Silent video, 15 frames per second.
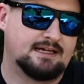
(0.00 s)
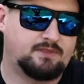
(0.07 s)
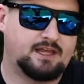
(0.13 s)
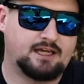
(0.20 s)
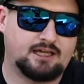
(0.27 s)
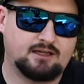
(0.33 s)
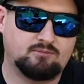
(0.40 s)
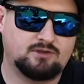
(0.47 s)

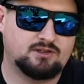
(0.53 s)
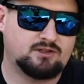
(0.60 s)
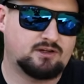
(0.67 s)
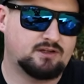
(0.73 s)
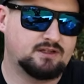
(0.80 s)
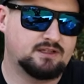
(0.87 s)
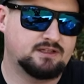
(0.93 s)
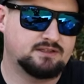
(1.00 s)
The image
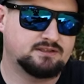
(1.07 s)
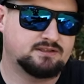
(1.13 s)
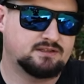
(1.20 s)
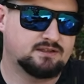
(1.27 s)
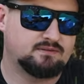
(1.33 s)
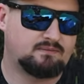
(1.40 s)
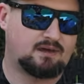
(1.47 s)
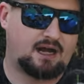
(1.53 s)
on
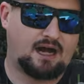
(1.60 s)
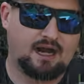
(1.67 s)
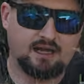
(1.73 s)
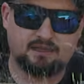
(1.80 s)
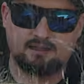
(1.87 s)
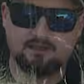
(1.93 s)
this, I